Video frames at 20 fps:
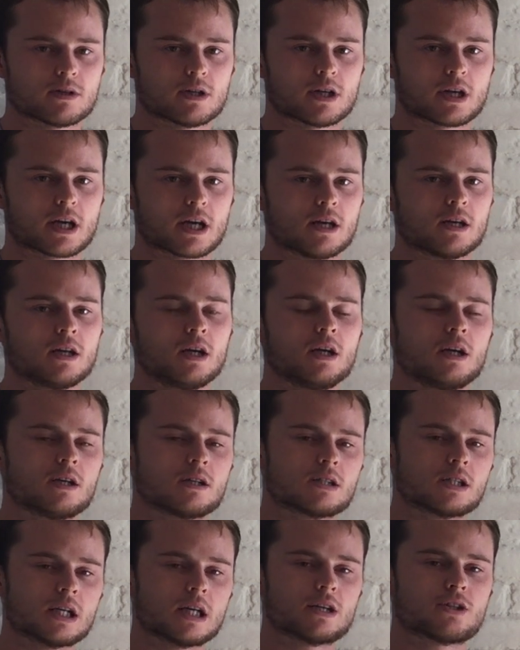Okay,
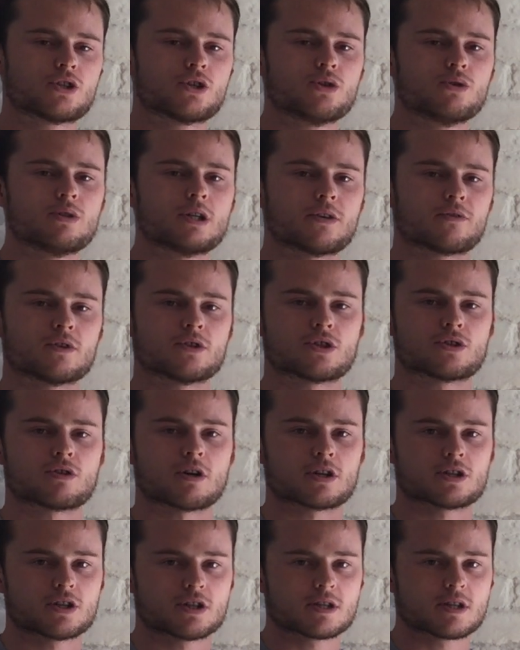so there are 2 different
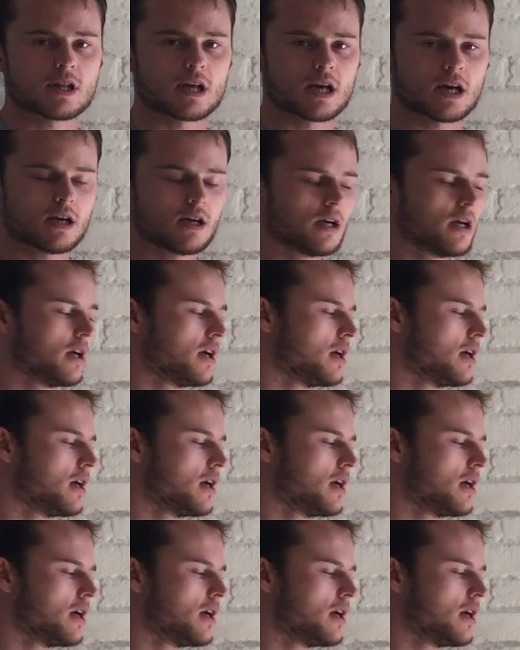structures there.